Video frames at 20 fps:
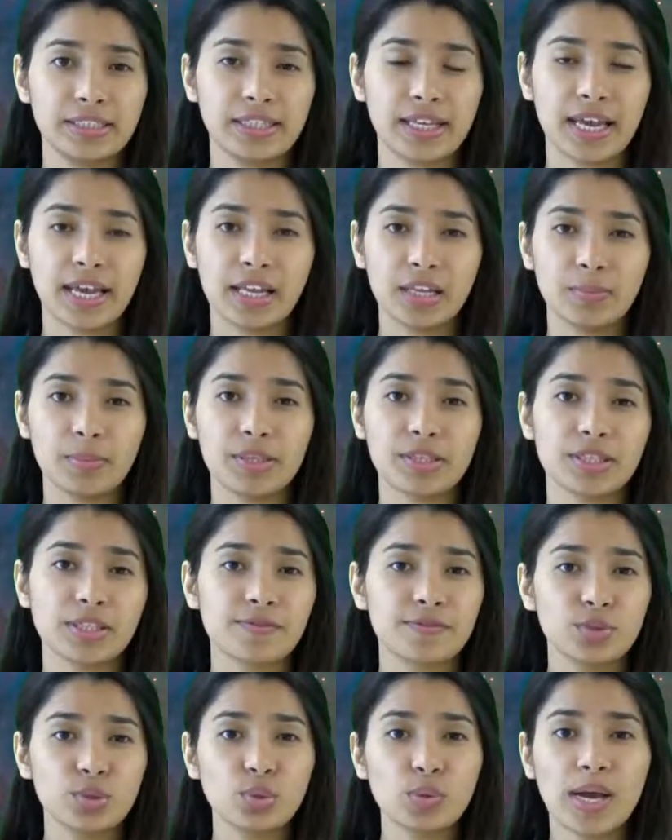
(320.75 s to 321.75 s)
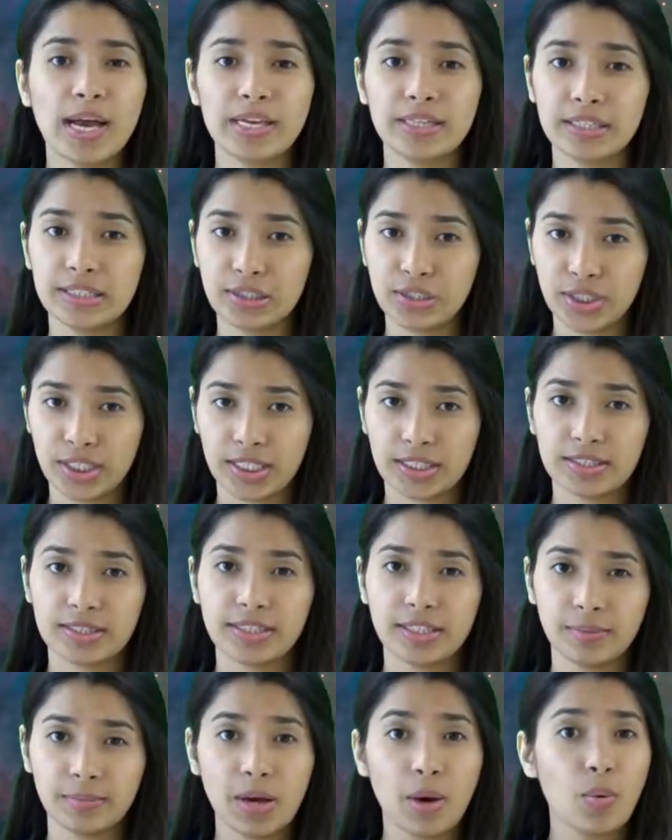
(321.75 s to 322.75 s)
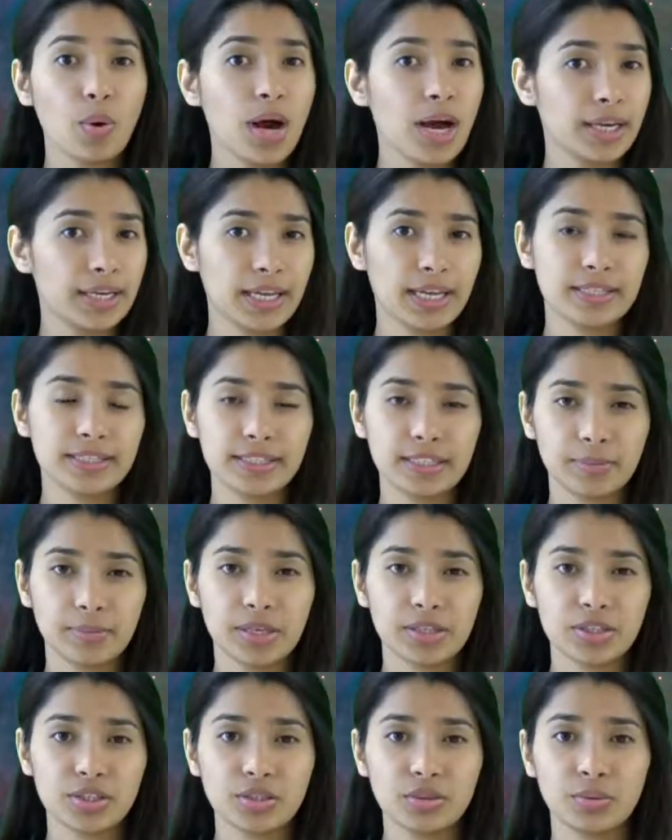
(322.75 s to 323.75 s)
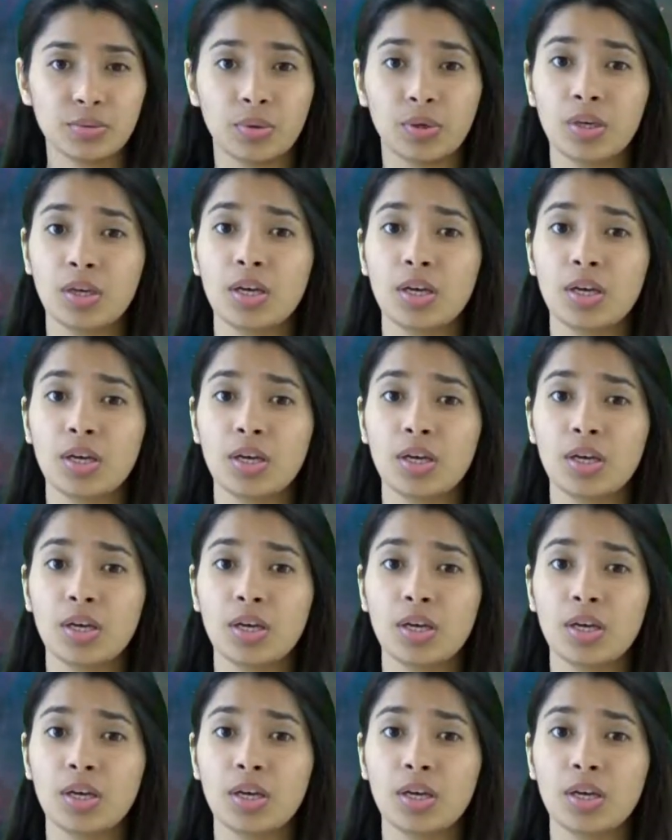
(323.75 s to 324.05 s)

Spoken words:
the elements of two anti-chains, sigma 1 and sigma 2.